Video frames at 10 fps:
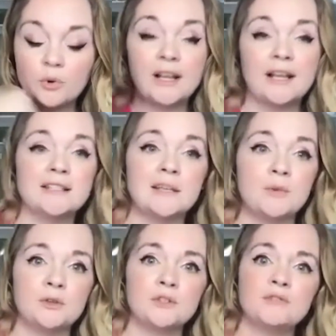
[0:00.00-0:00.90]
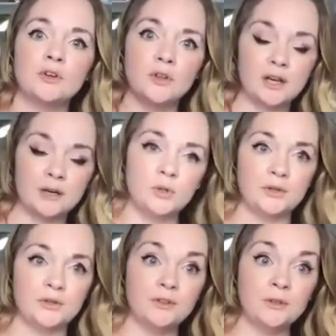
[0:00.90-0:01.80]
bringing some of those furloughed
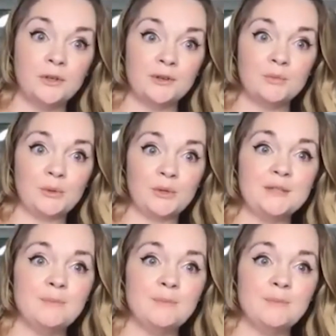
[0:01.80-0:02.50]
employees